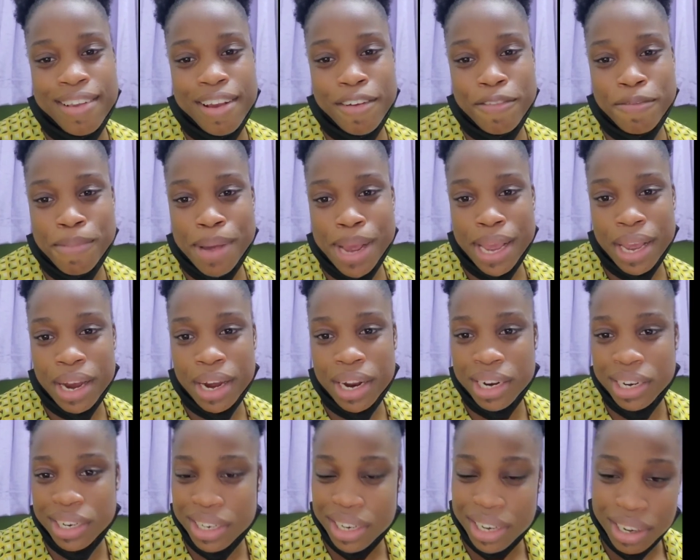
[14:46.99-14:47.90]
have my
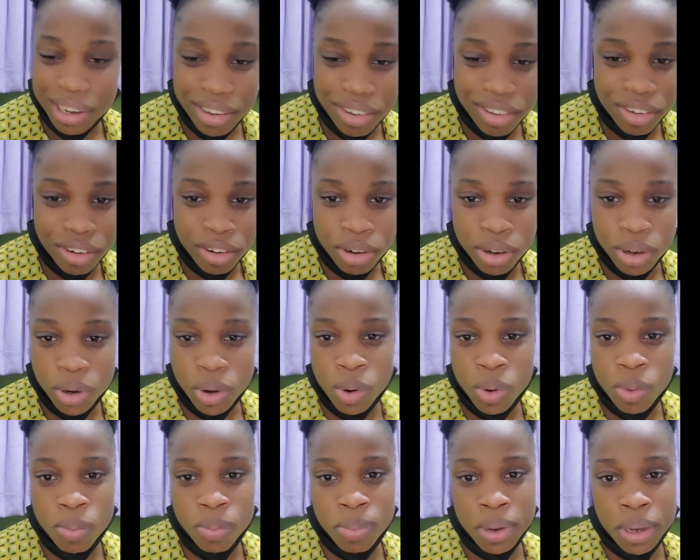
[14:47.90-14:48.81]
contact, so
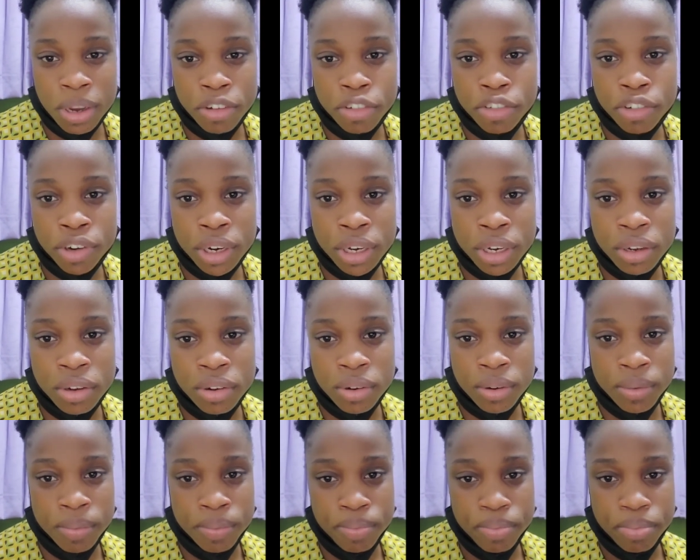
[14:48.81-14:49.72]
don't be afraid to